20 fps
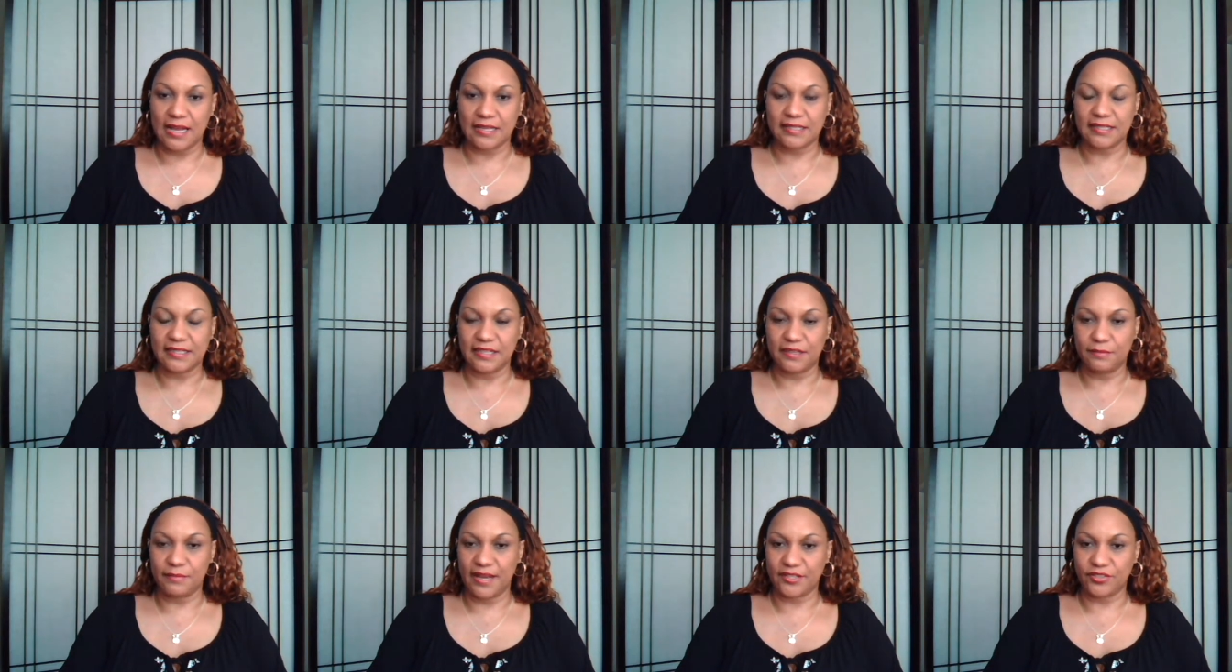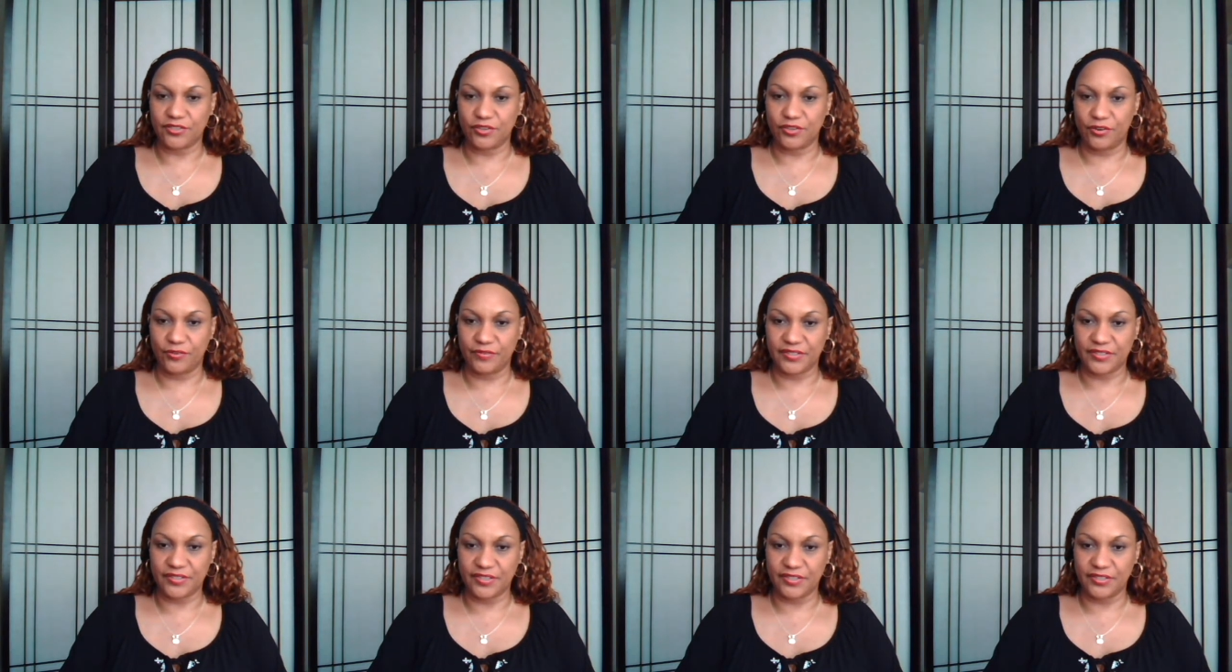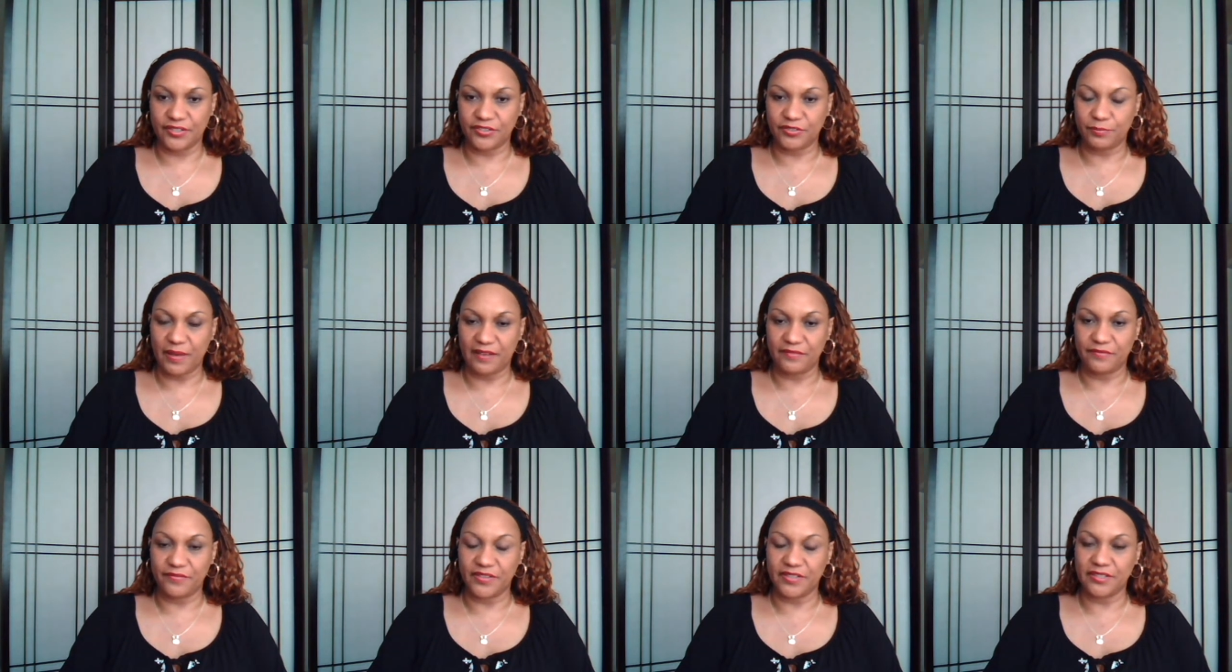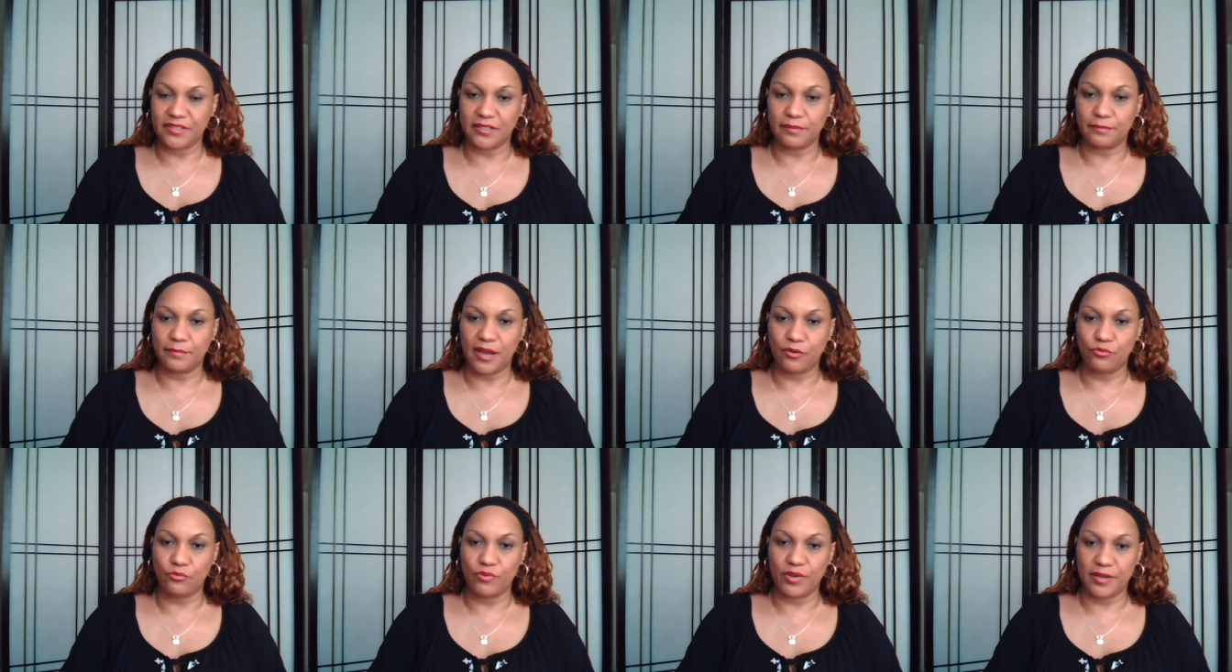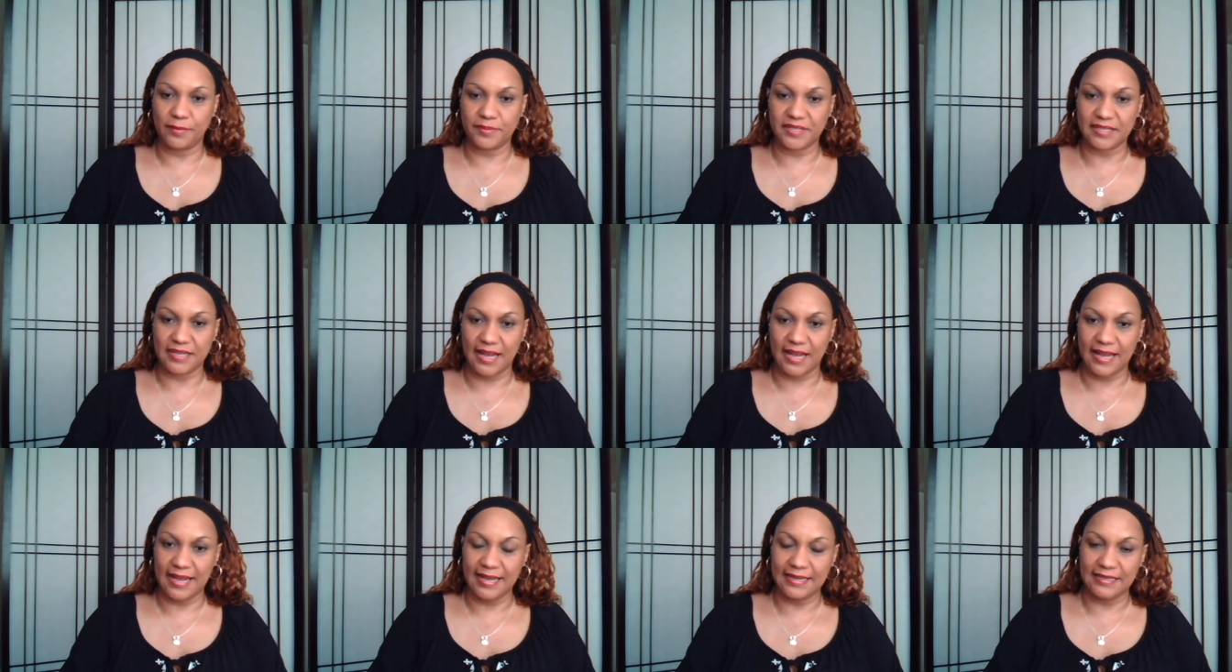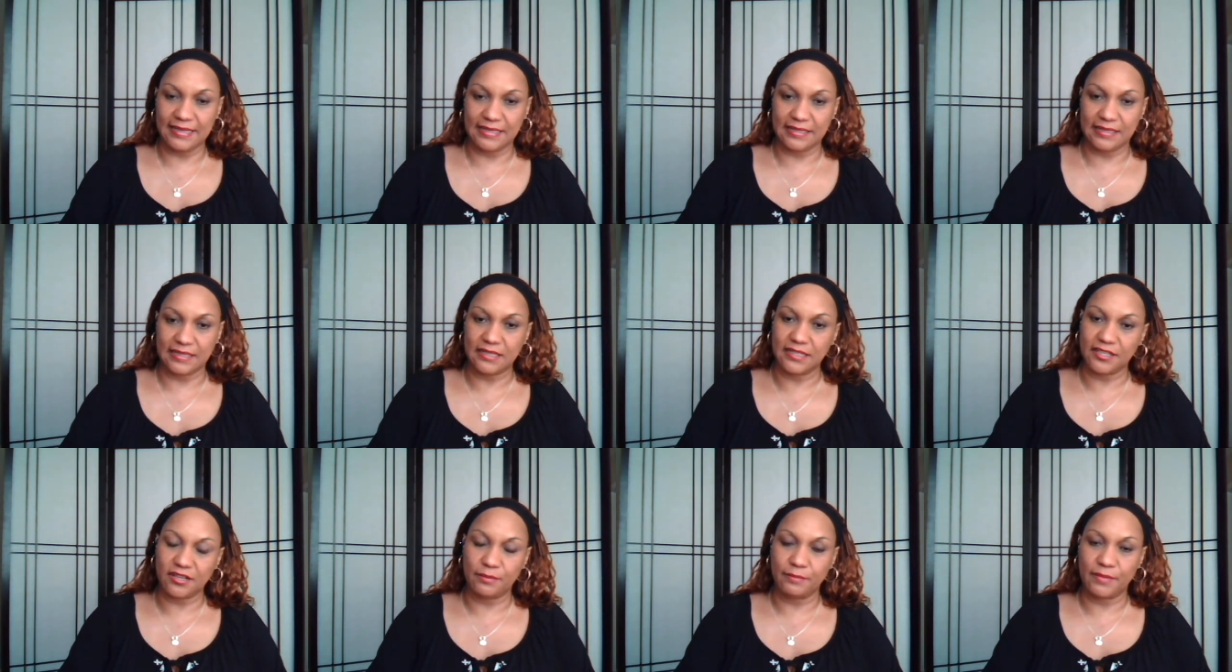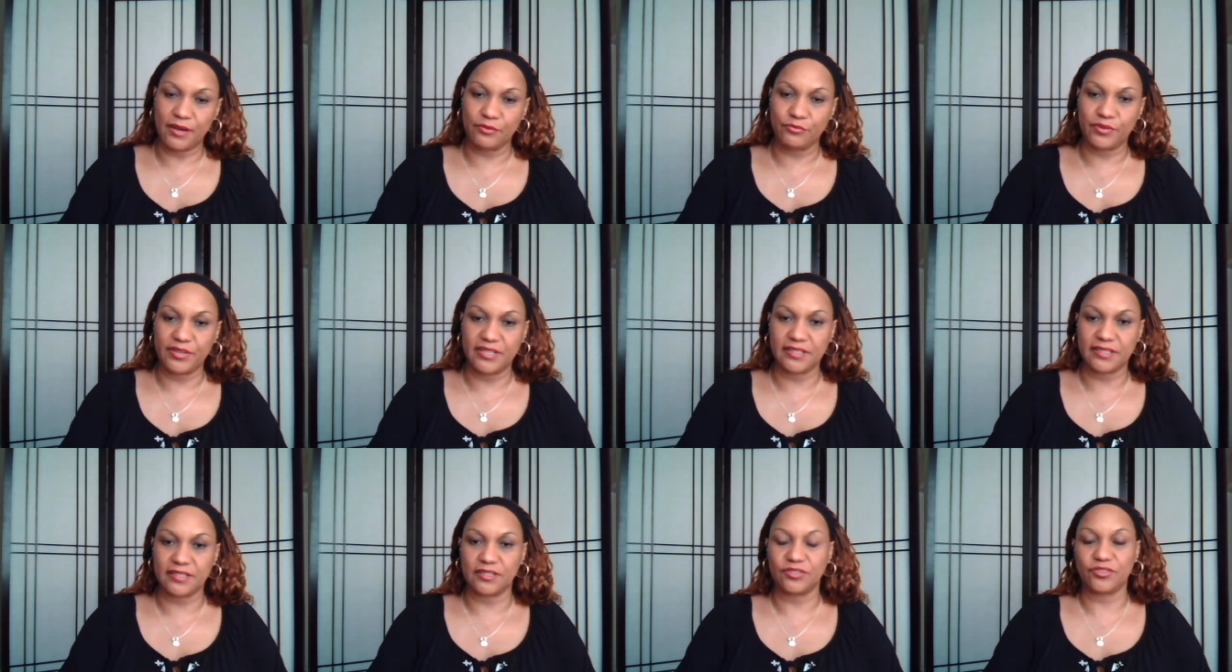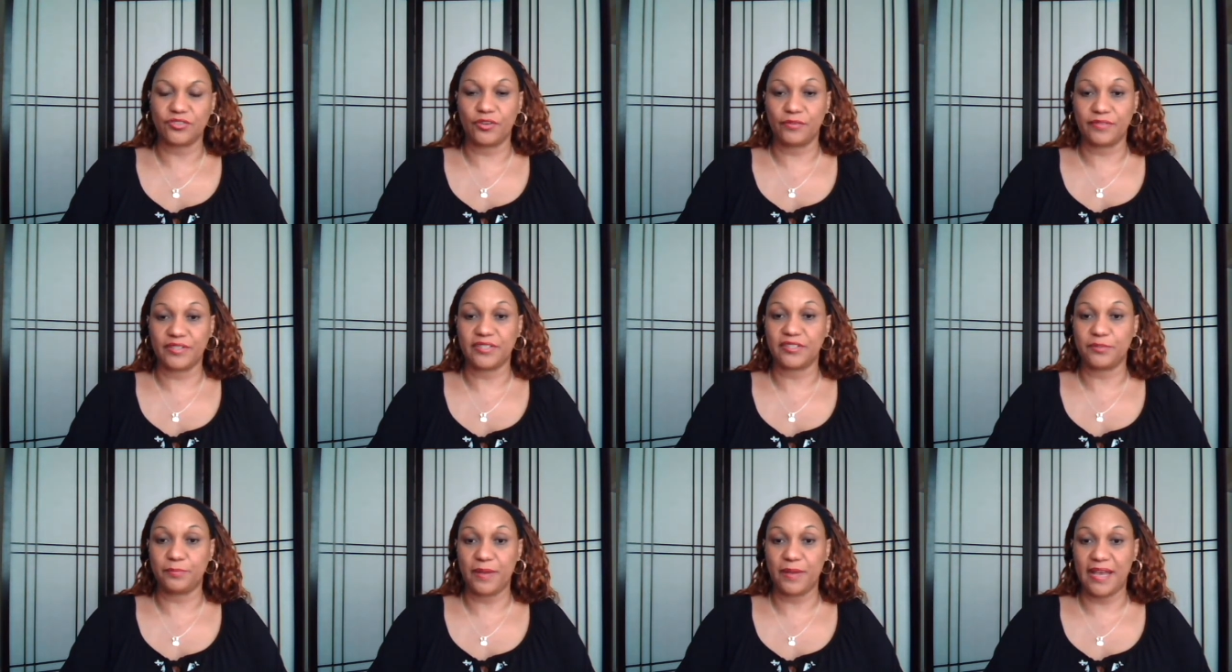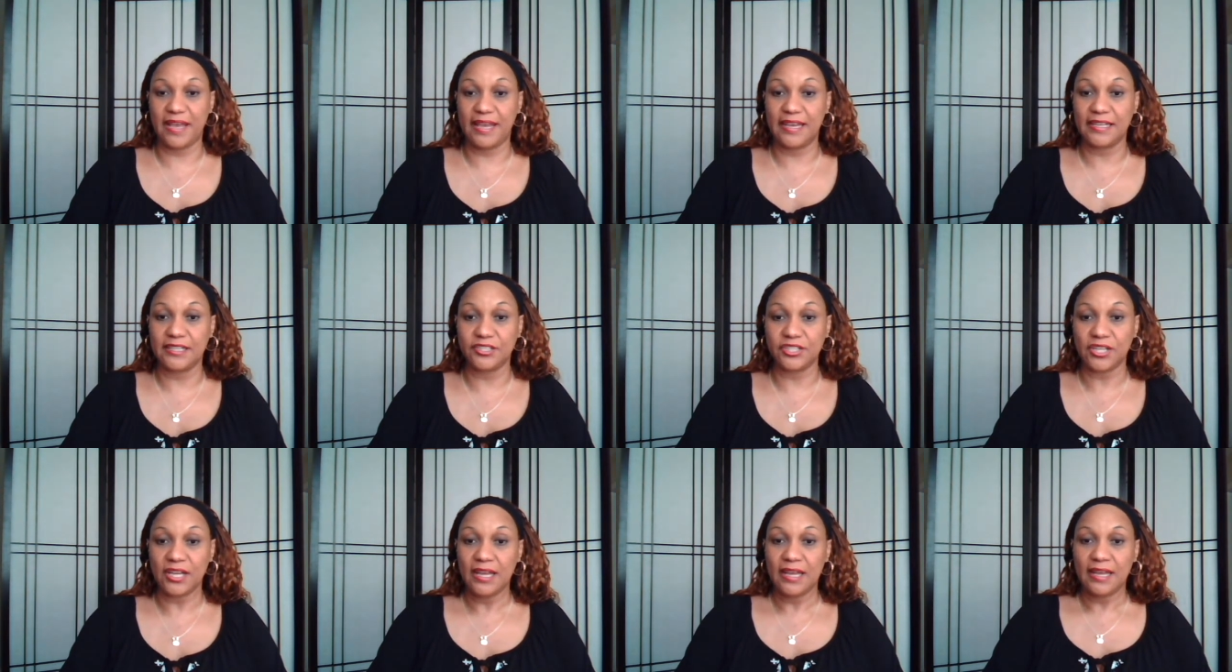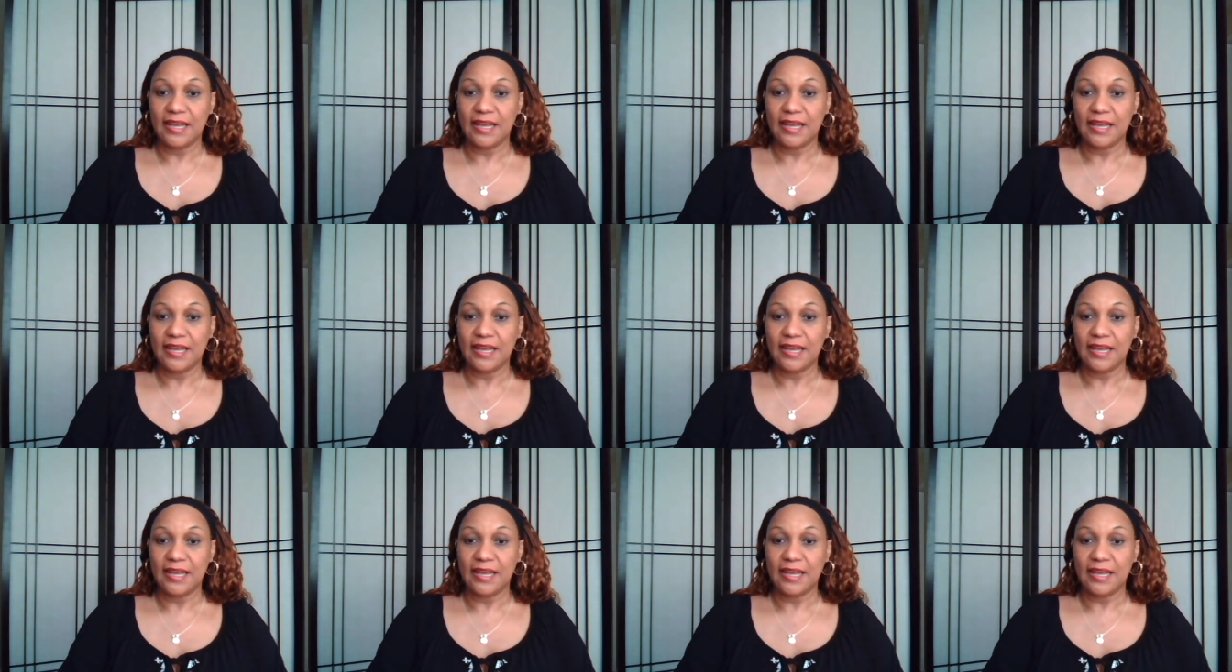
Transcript: seek my services by visiting my website and click on my readings and services page,